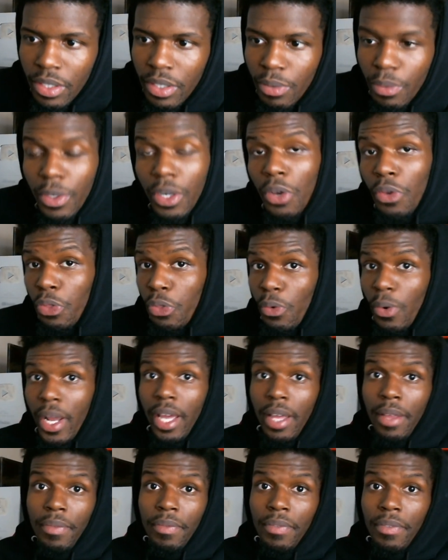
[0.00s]
Real
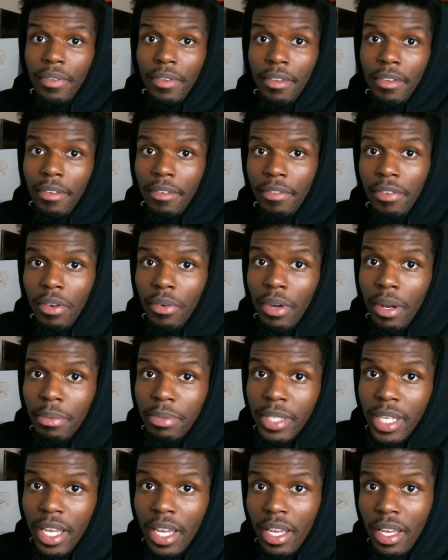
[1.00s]
threat. Feel what I'm
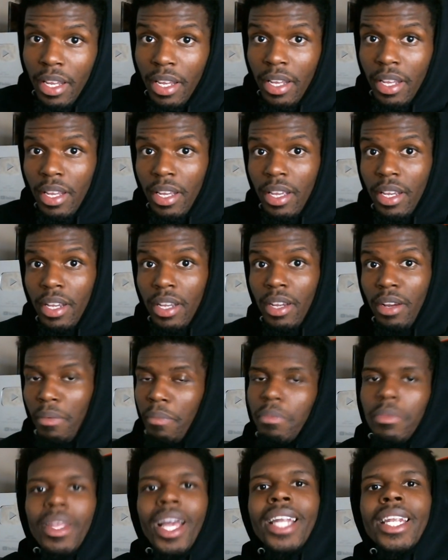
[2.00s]
saying?
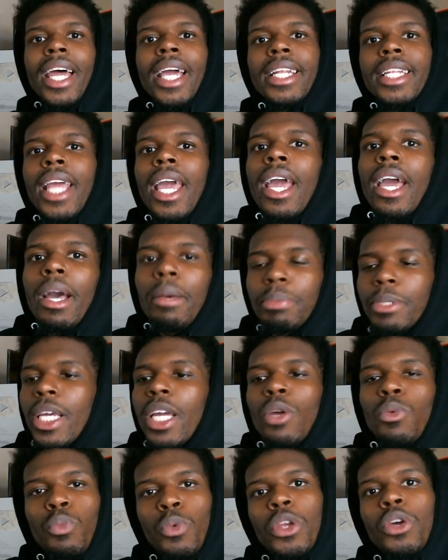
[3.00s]
Not like that. I'm
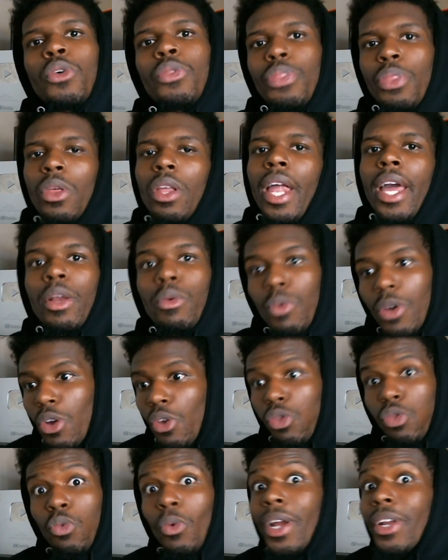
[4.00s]
saying real
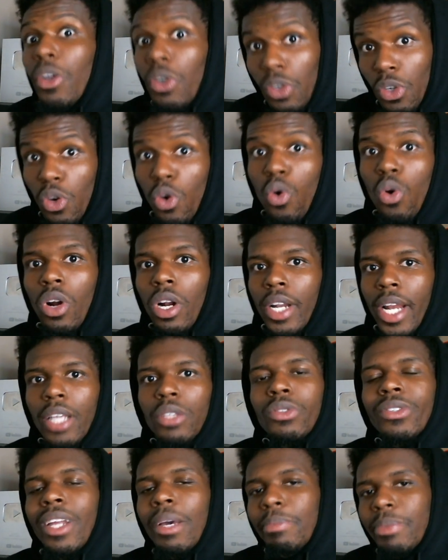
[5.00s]
threat on the court.
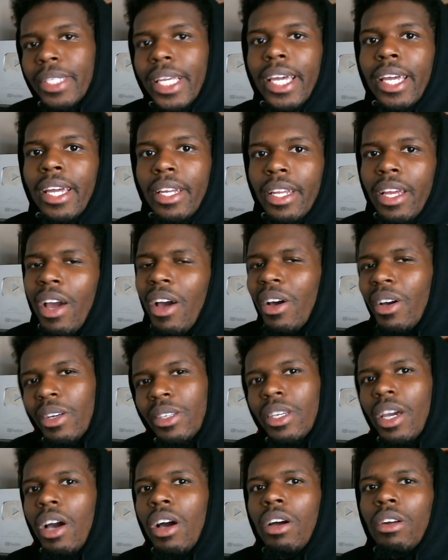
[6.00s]
That's what I'm saying.
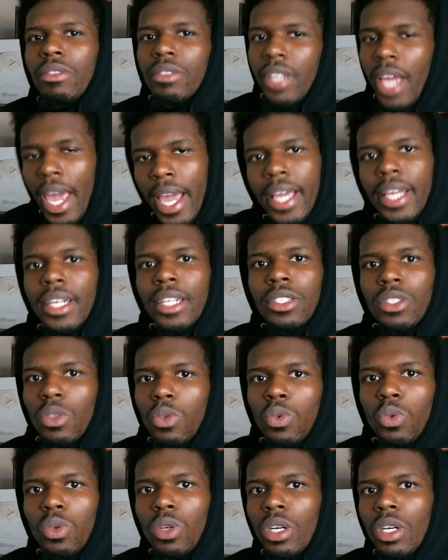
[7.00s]
Y'all taking it
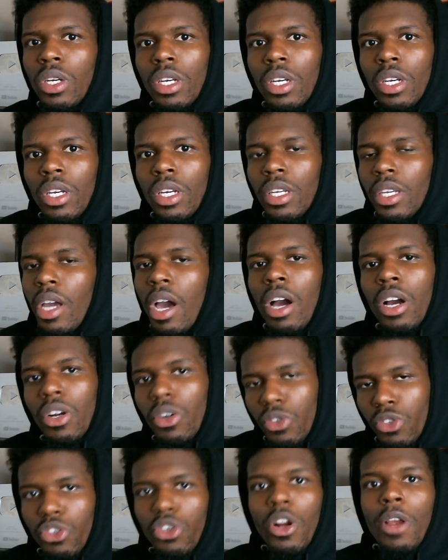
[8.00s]
to, y'all
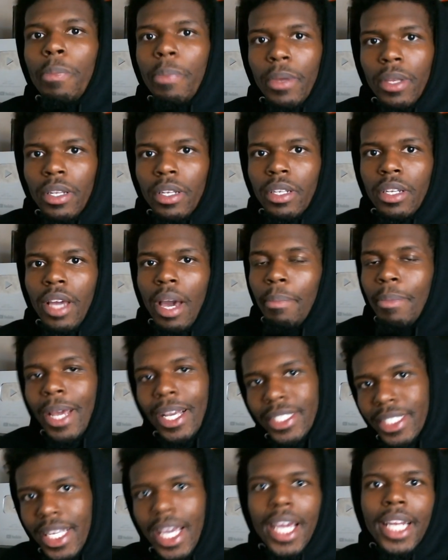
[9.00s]
tripping. I'm
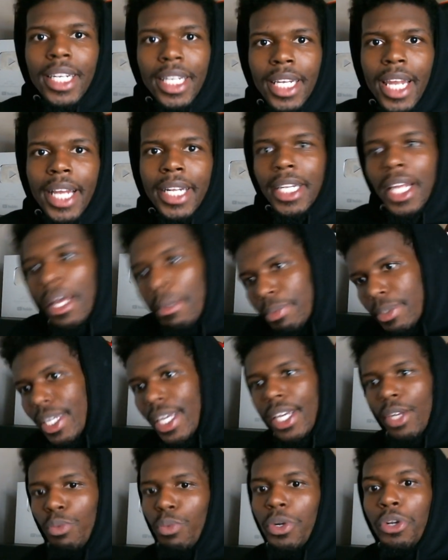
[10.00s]
not saying it like that. I'm
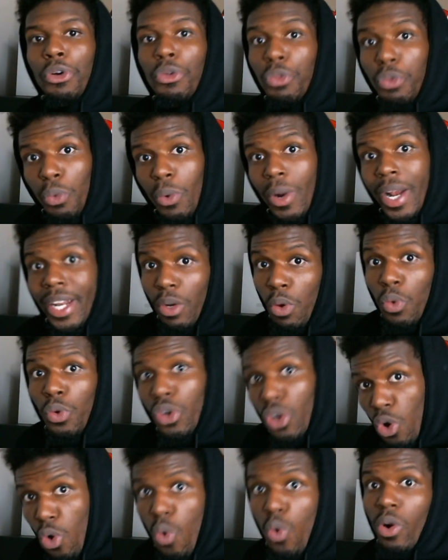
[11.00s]
saying real threat on
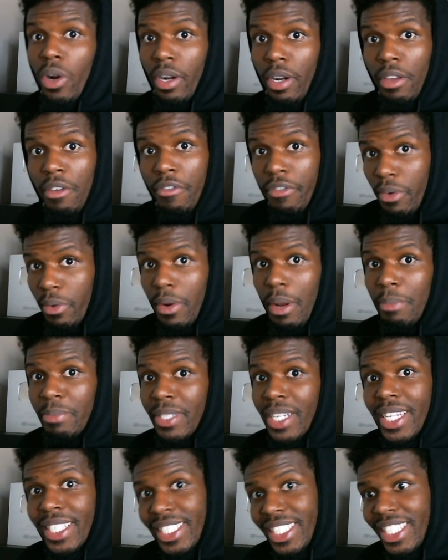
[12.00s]
the court. You feel what I'm
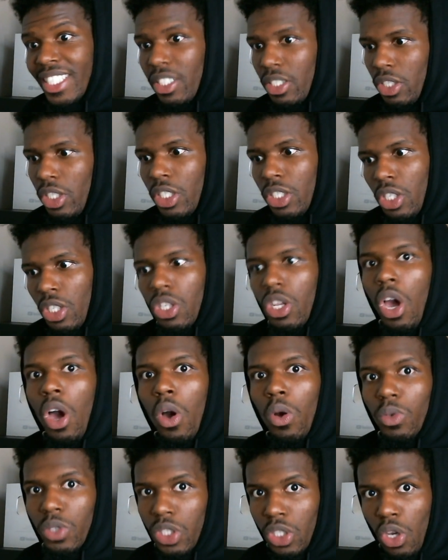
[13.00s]
saying? She's a
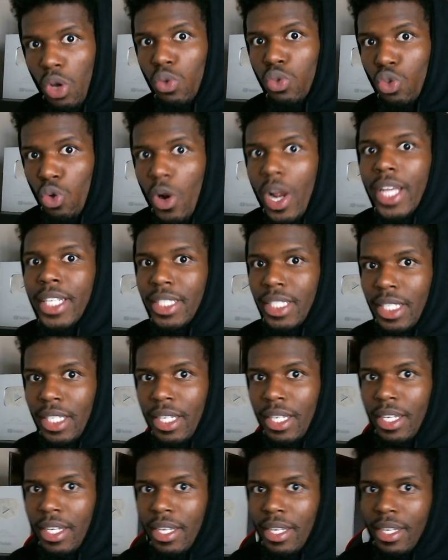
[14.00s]
dog. She goes crazy.
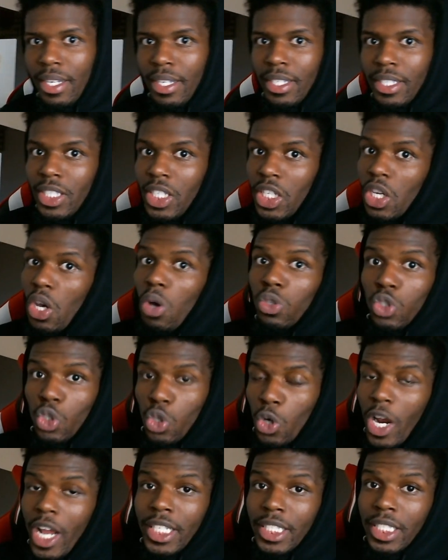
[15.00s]
She goes
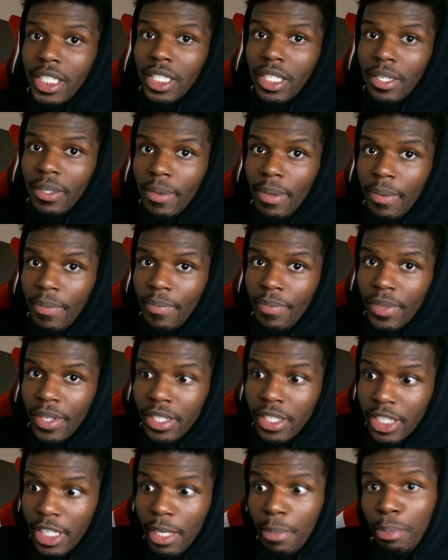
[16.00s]
crazy.
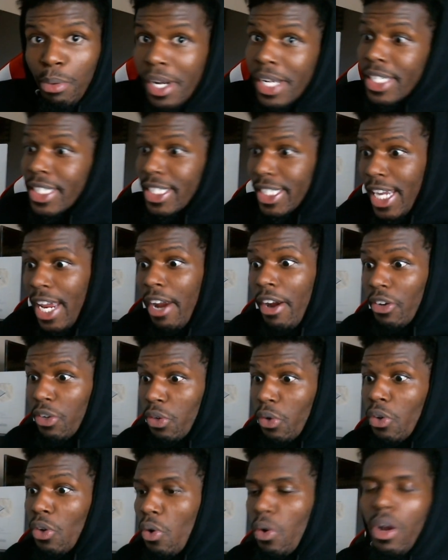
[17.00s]
She brings terror
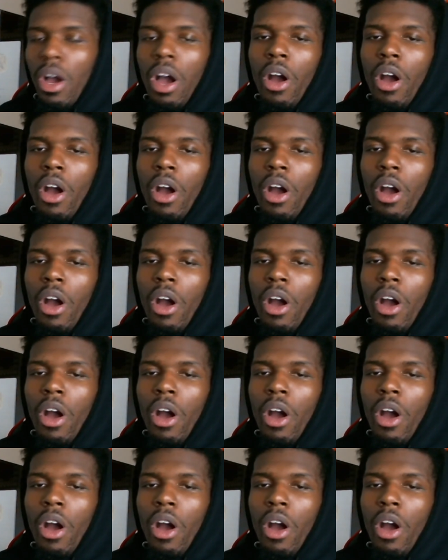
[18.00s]
to the court.